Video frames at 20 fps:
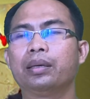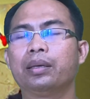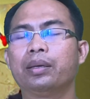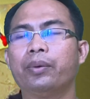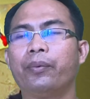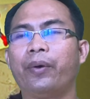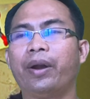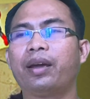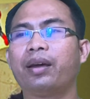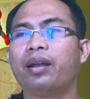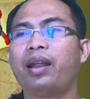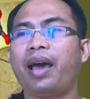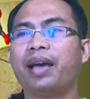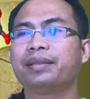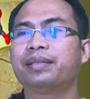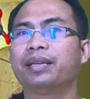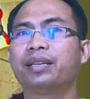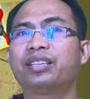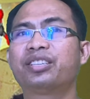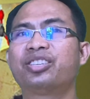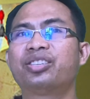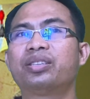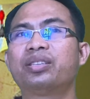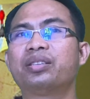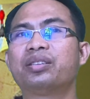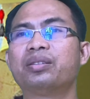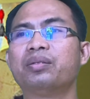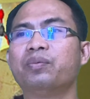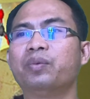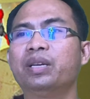recognize it,
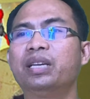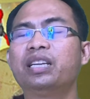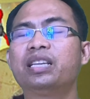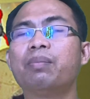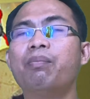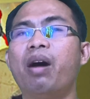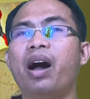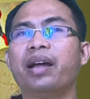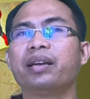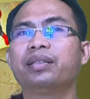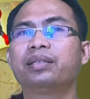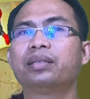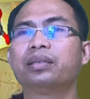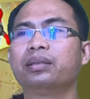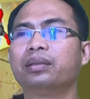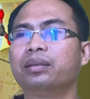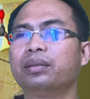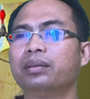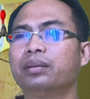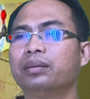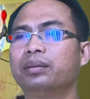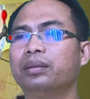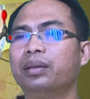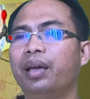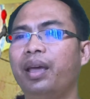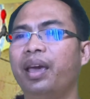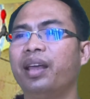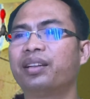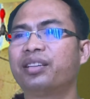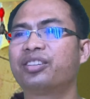we determine
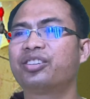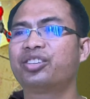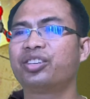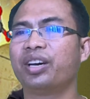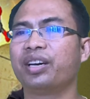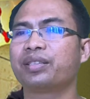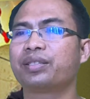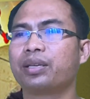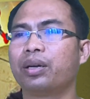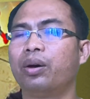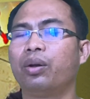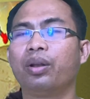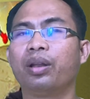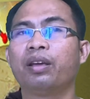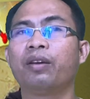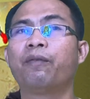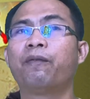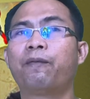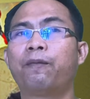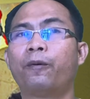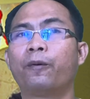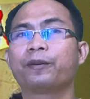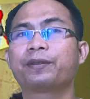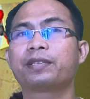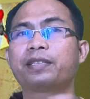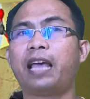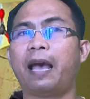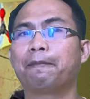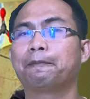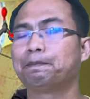it just only 4
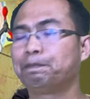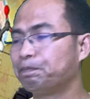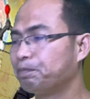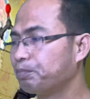steps.